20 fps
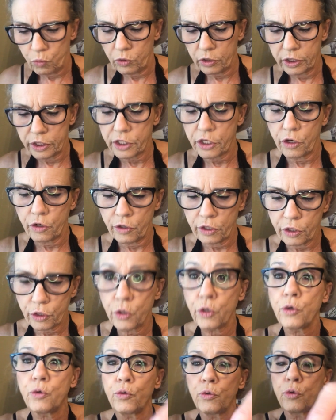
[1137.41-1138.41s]
let's turn it
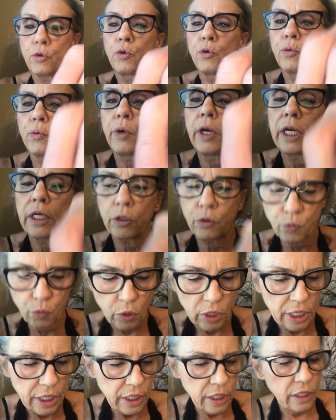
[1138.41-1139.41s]
the correct
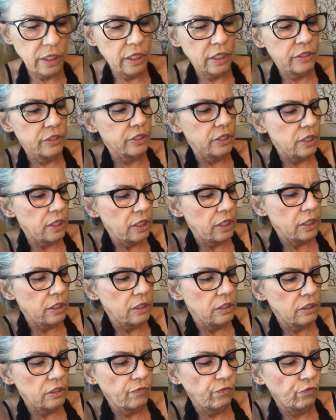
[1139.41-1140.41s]
way. This
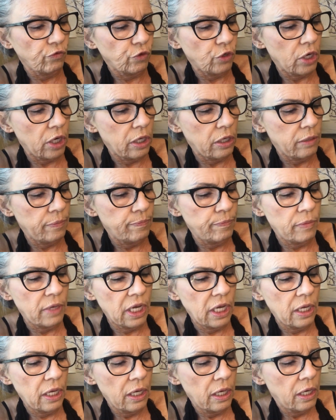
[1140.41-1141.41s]
is
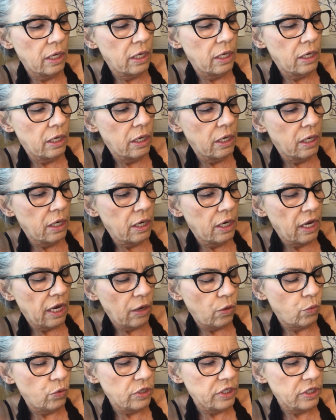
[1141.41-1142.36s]
from, I